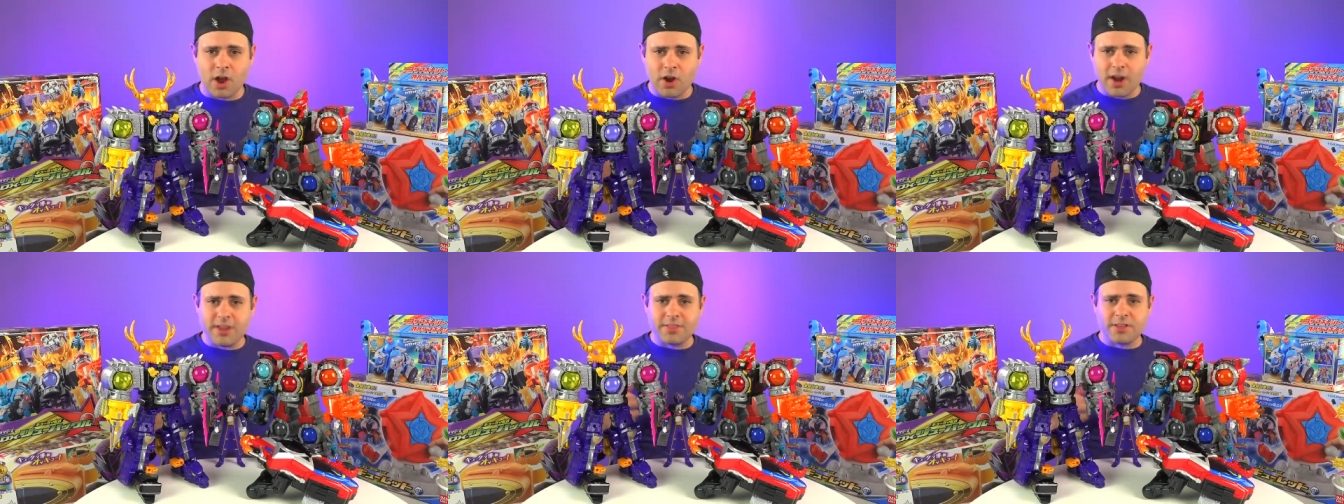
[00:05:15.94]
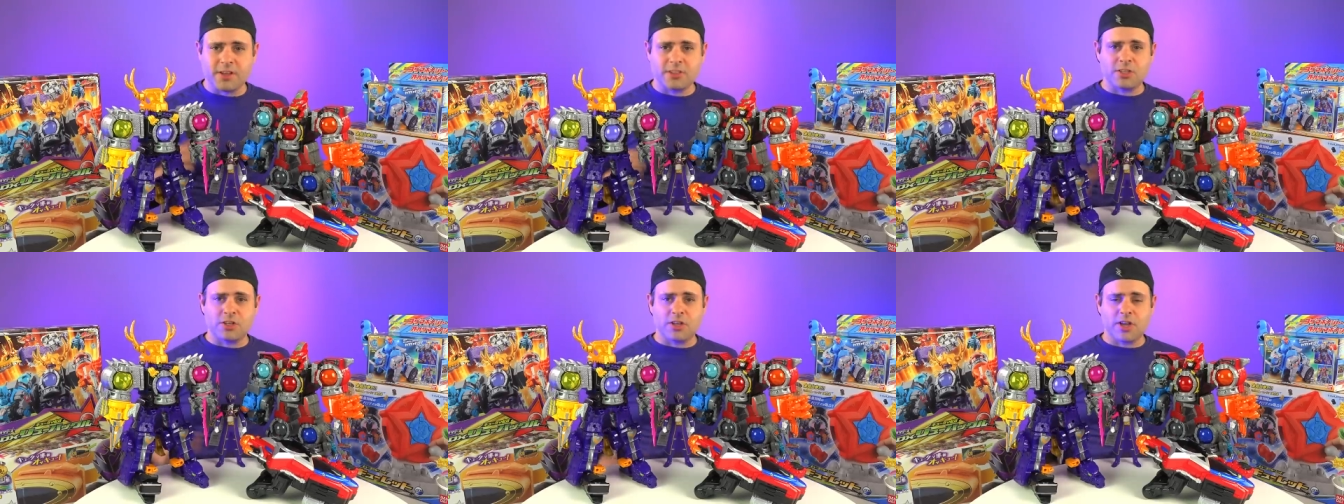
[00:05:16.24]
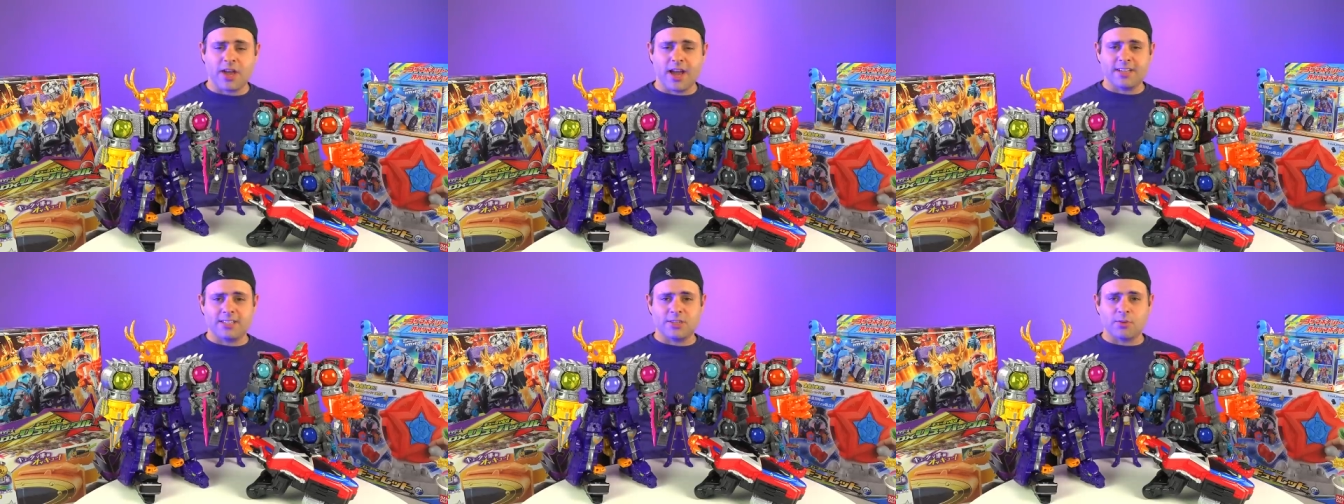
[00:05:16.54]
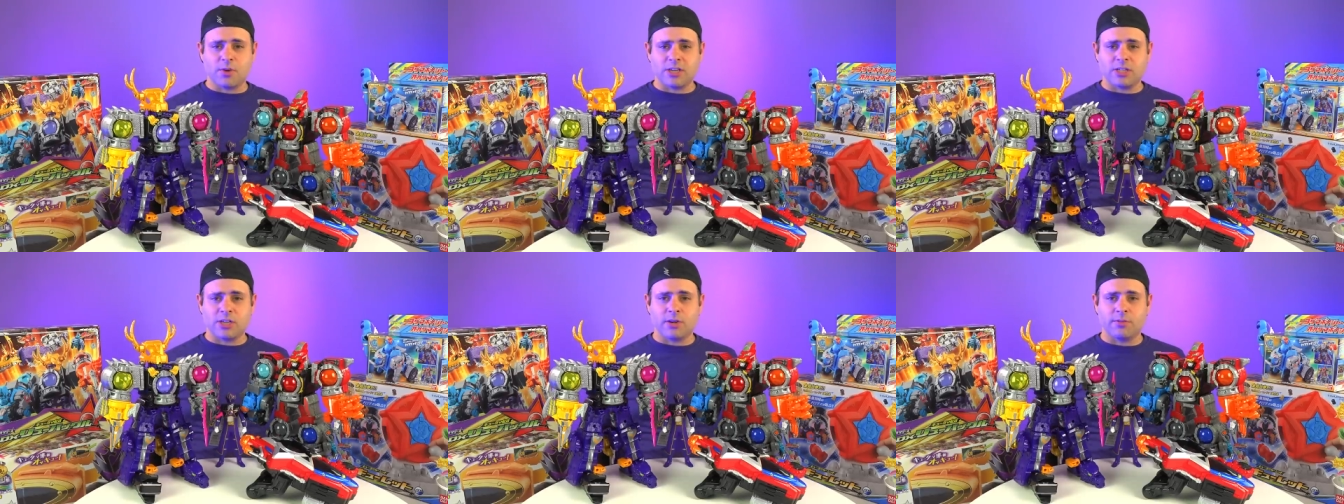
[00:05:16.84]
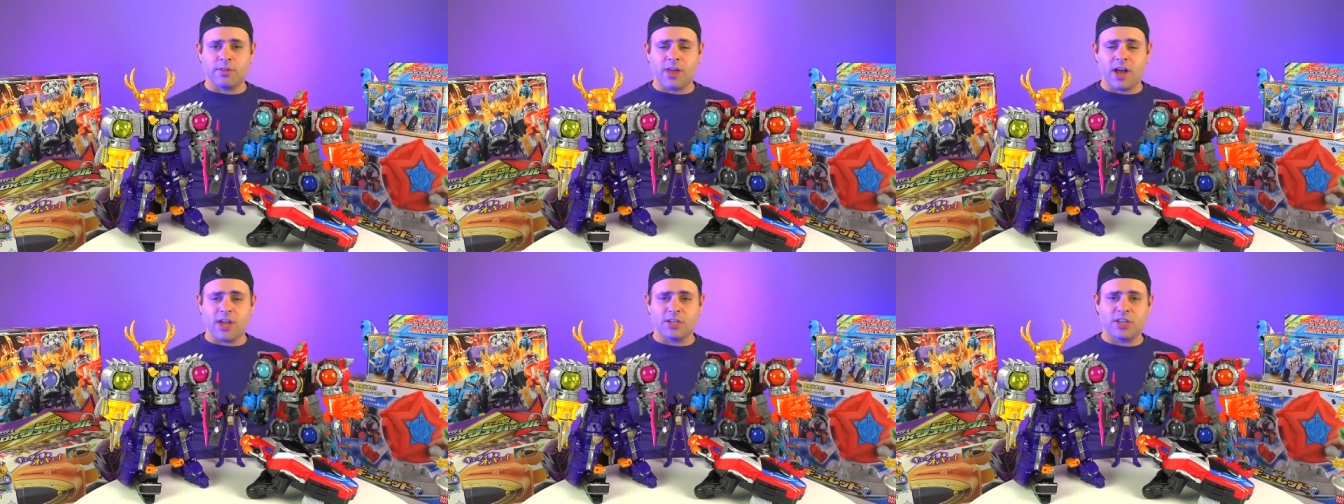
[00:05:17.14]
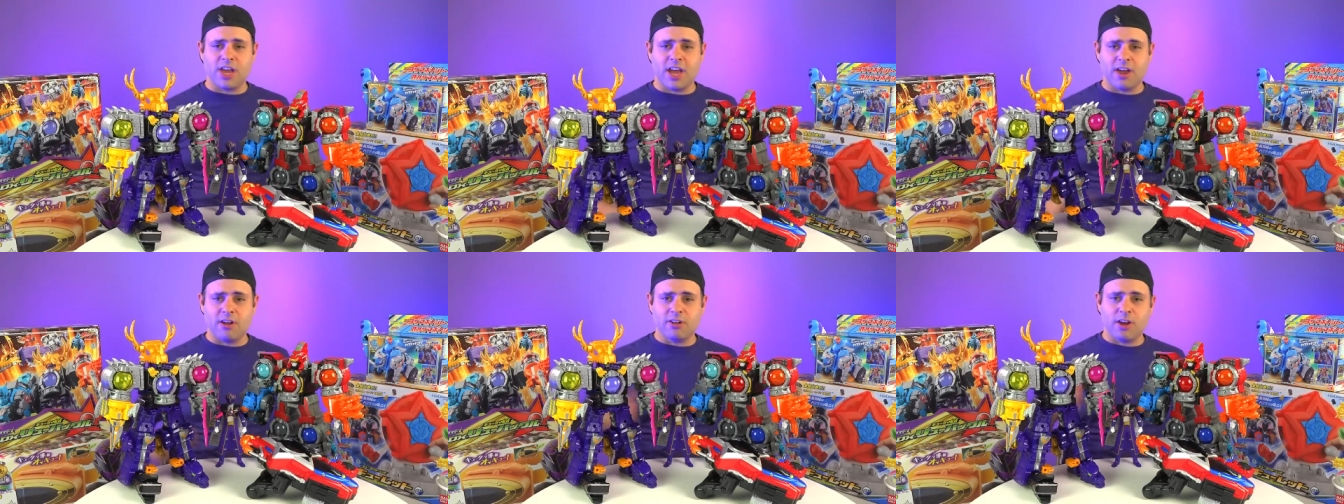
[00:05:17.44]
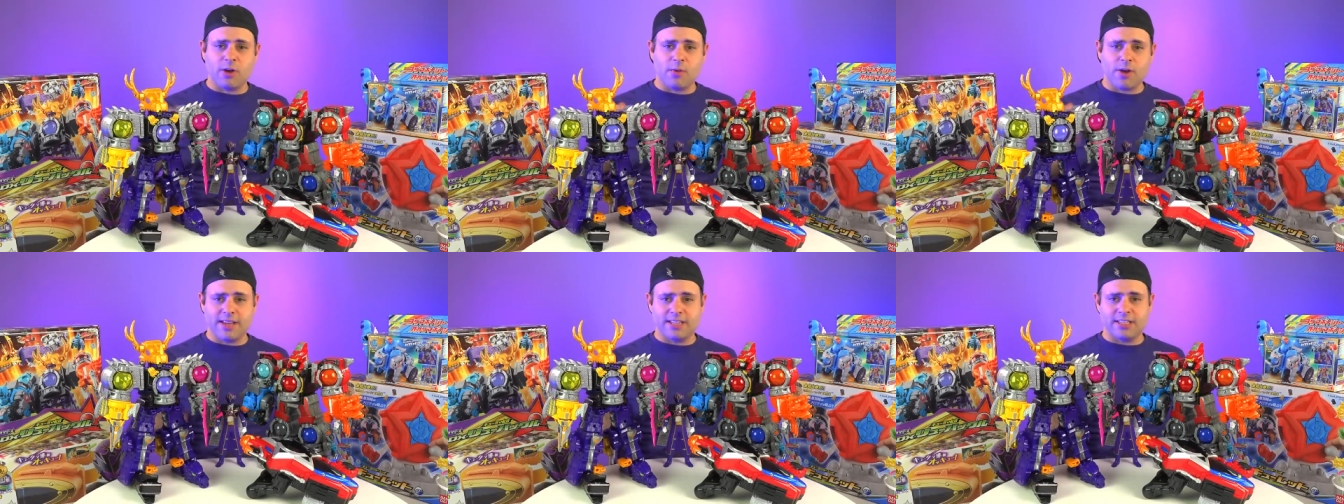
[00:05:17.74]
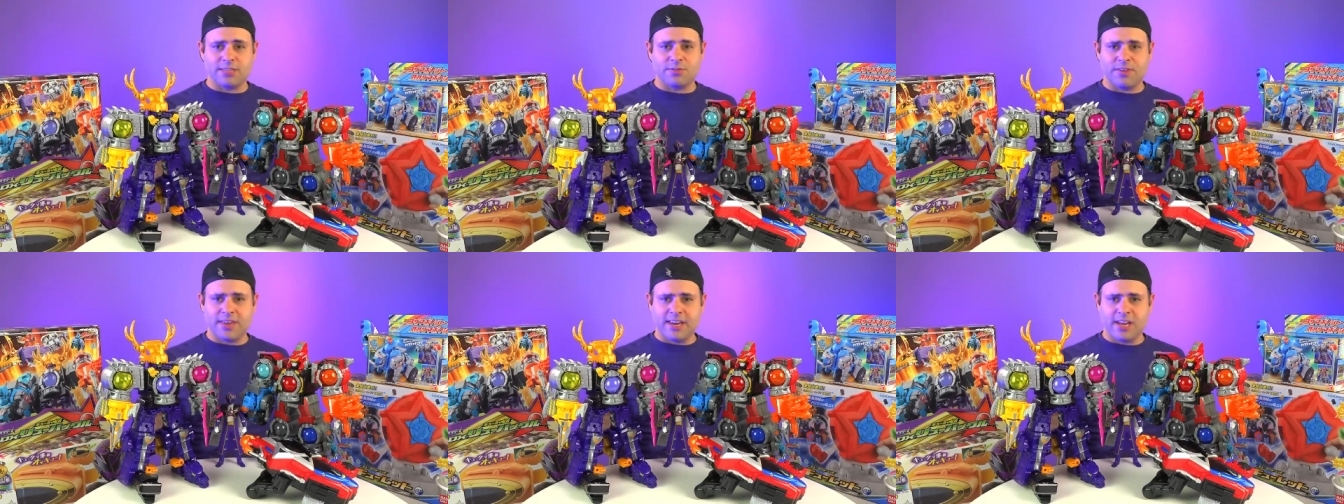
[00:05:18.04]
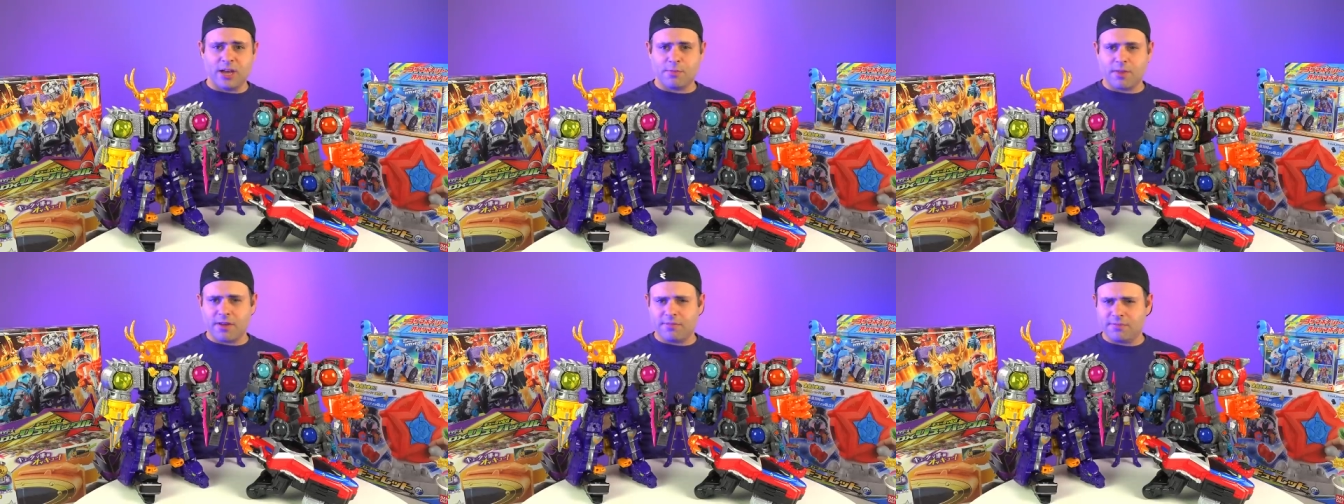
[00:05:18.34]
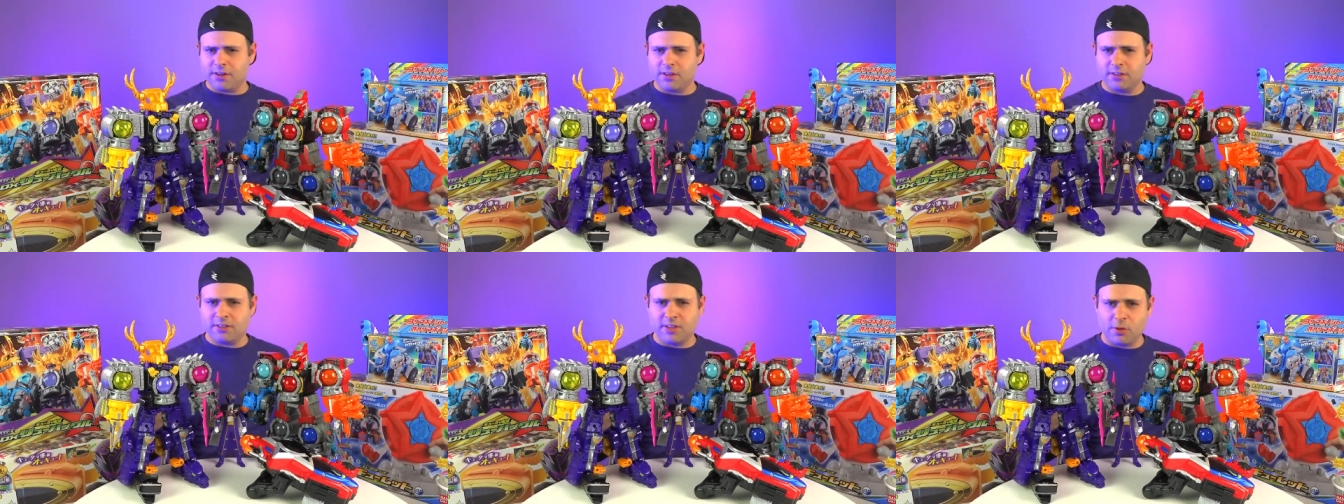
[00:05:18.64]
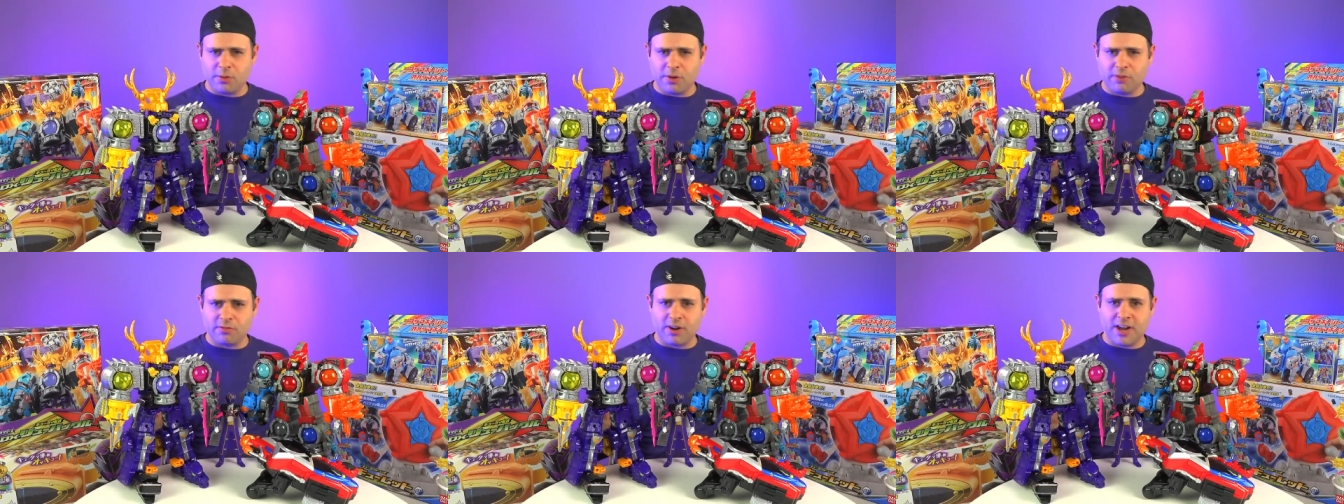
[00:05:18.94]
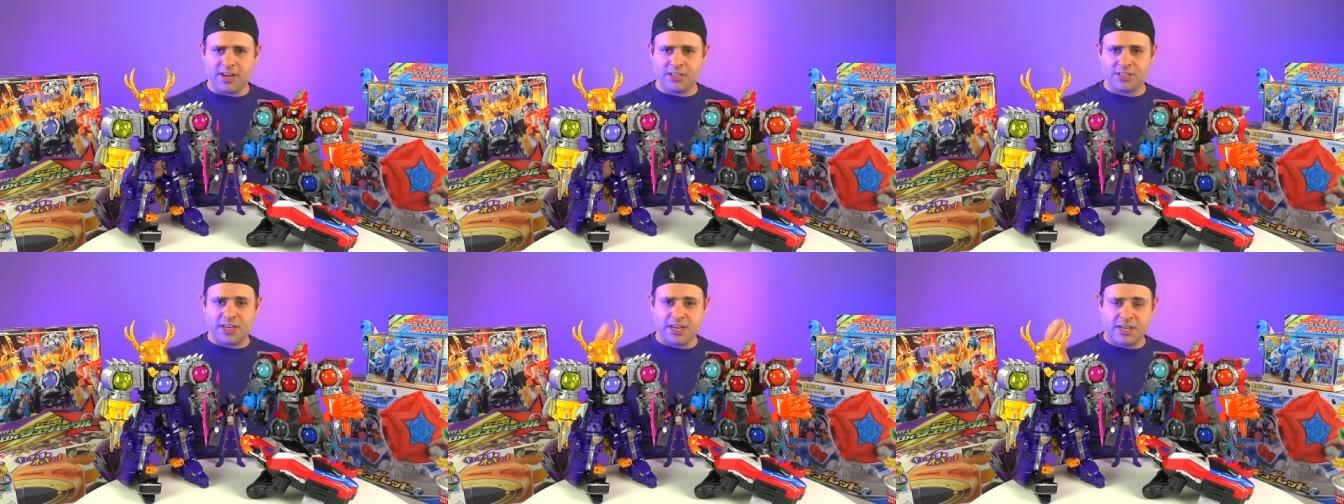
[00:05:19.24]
All right, those of you guys that watch our vlog channel know why this video might feel a little bit rushed.